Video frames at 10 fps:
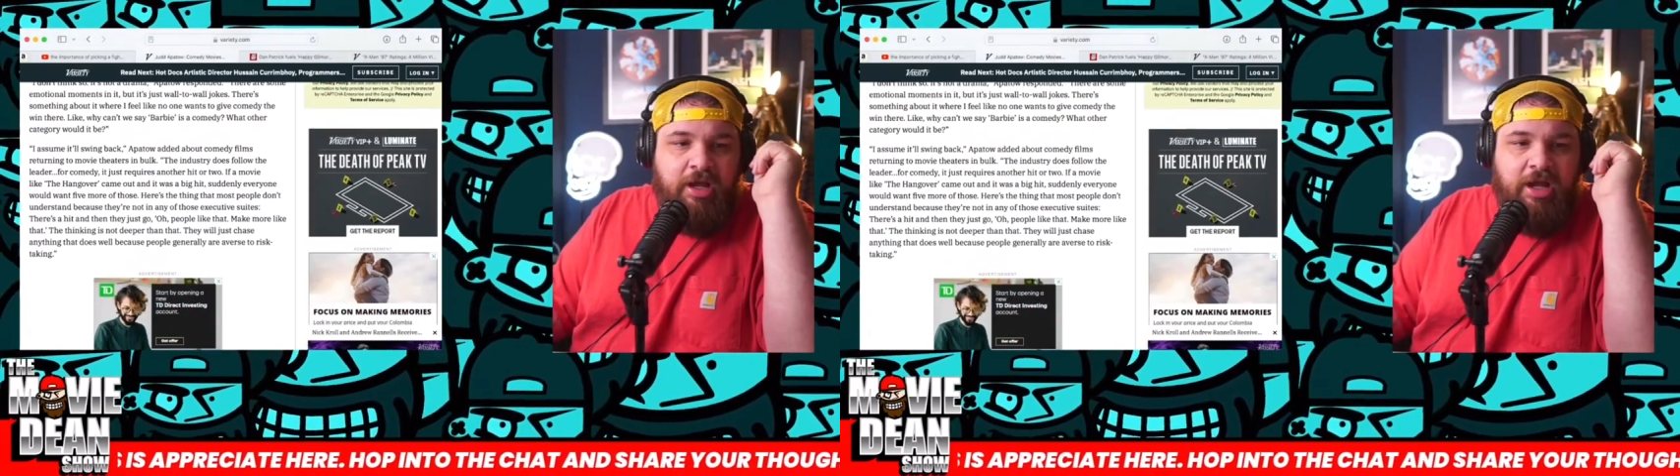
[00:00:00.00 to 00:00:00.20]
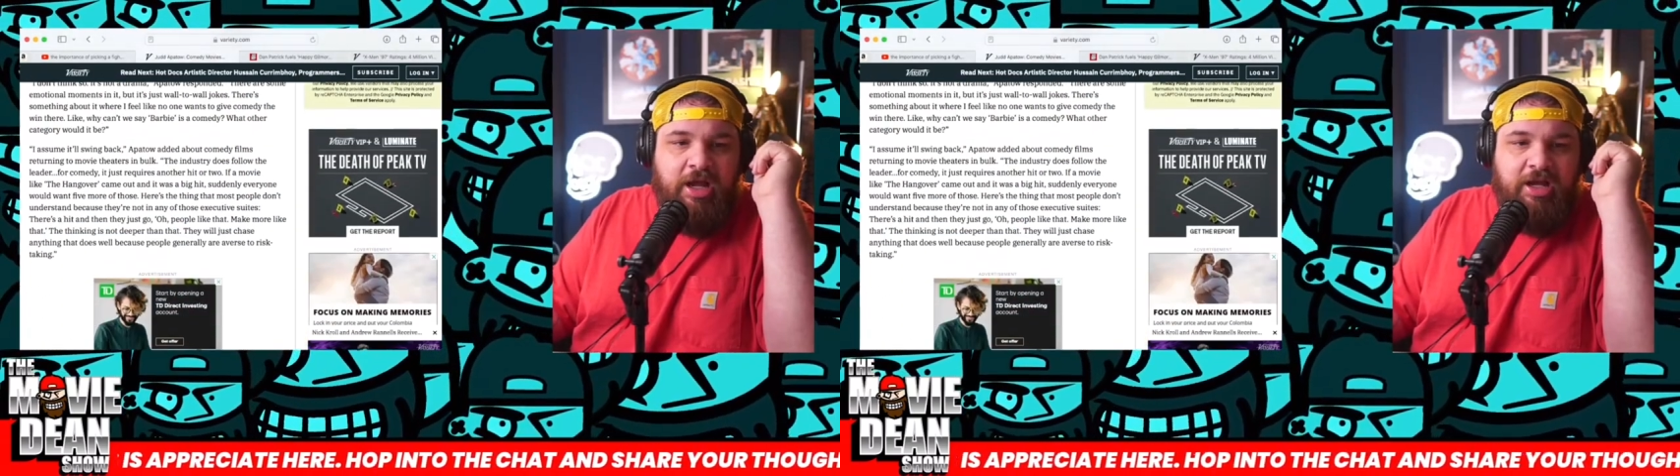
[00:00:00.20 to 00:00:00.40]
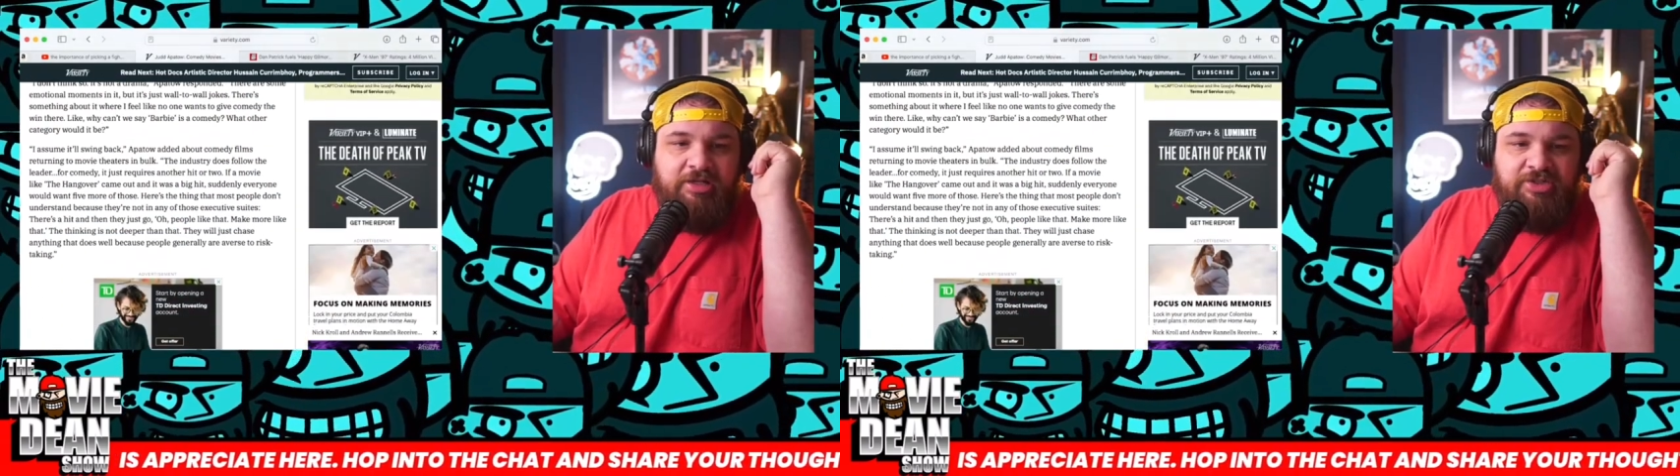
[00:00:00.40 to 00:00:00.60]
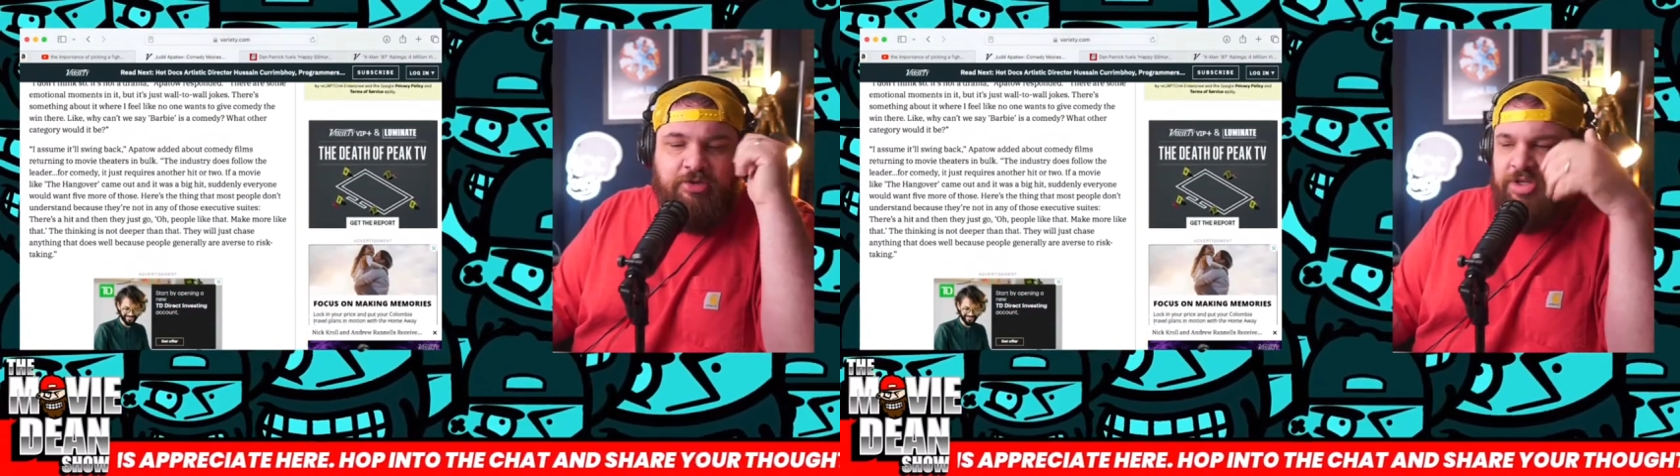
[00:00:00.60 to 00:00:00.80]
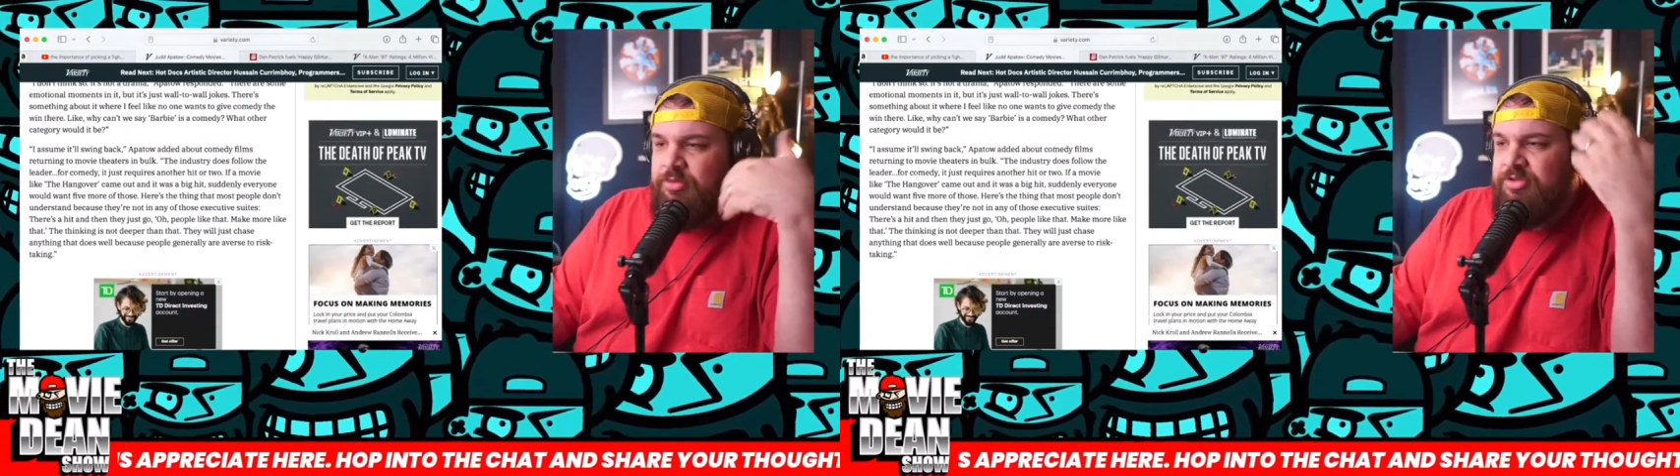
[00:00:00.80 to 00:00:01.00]
Uh,
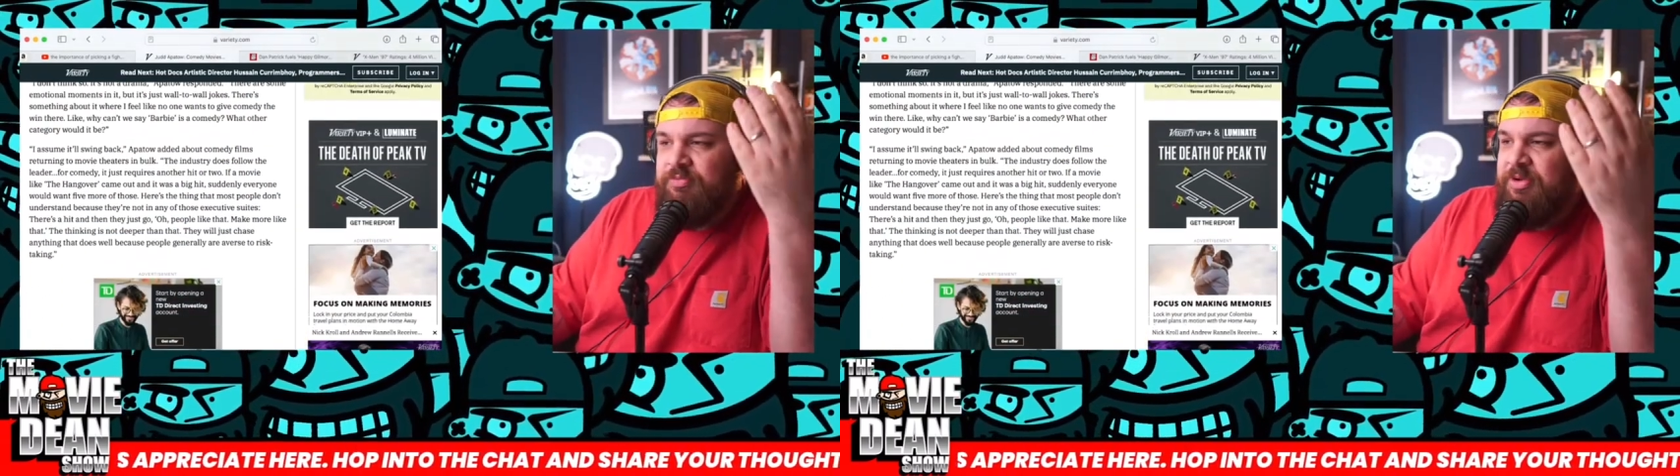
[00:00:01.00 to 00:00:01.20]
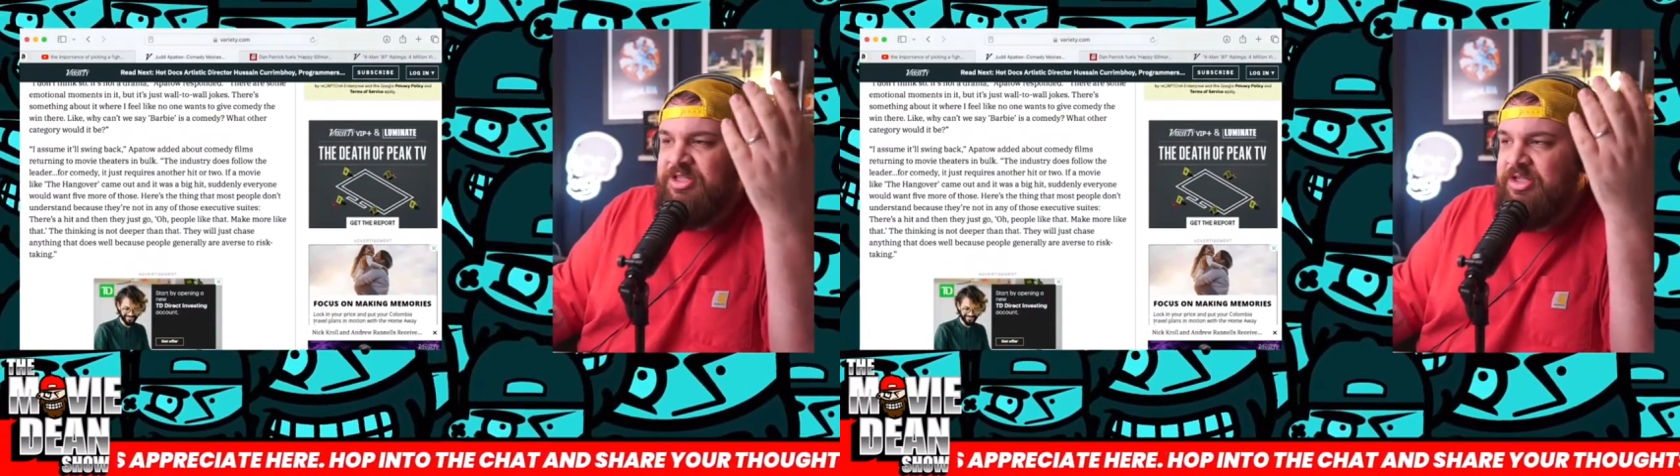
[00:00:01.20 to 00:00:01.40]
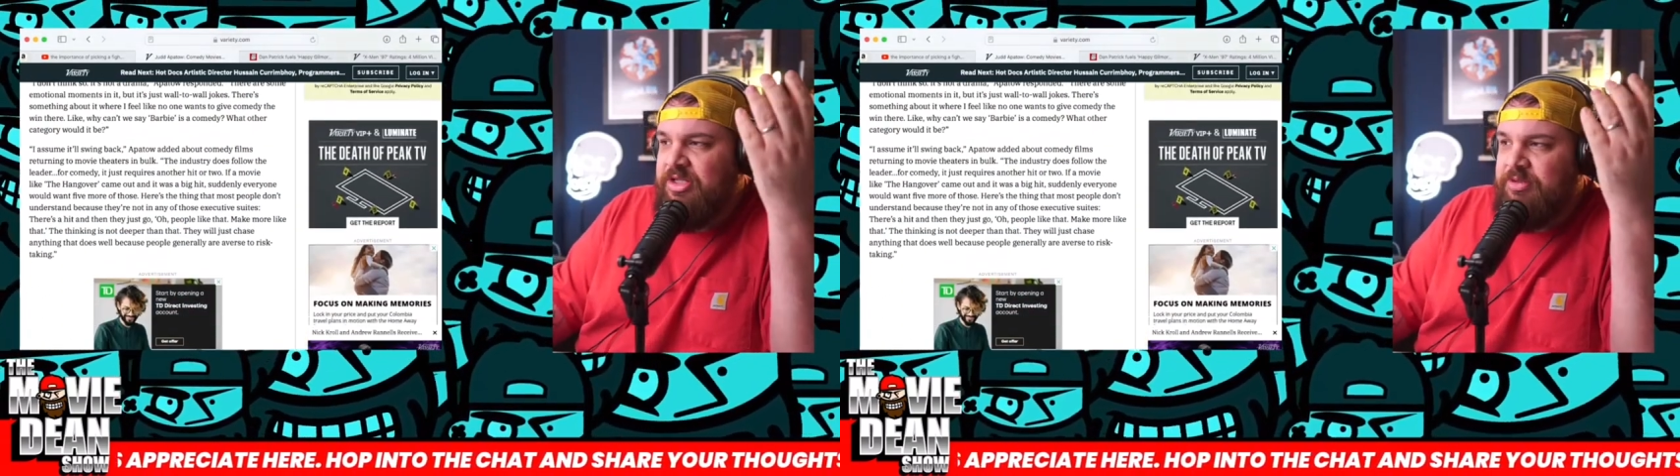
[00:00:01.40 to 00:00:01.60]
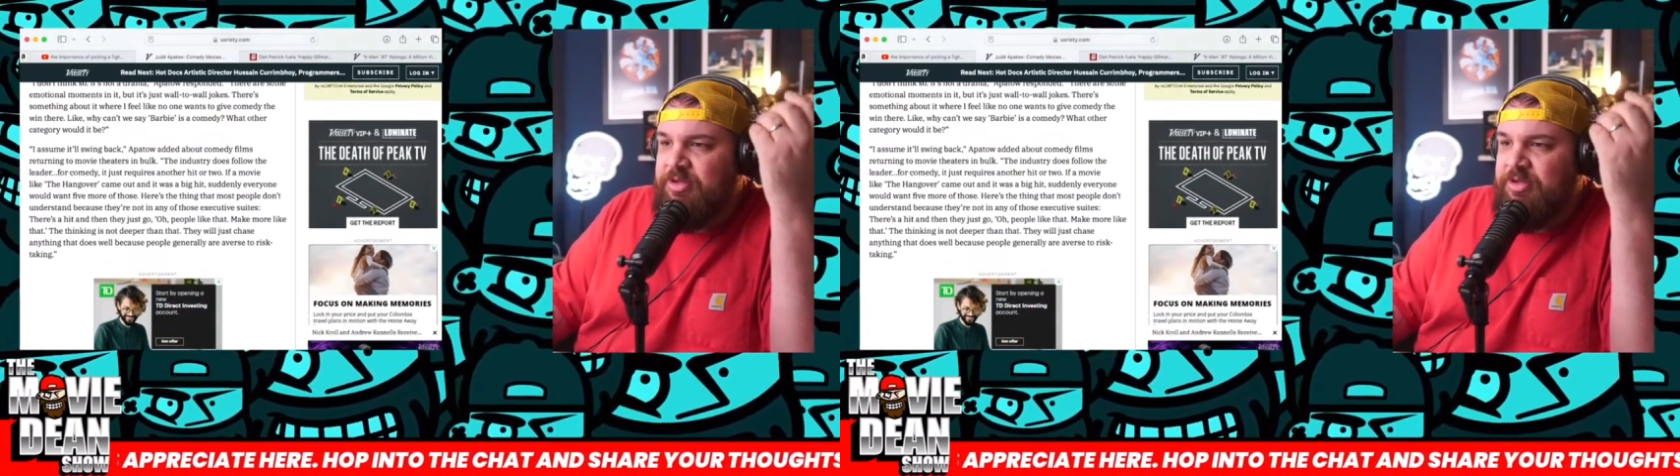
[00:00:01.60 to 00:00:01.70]
so he was basically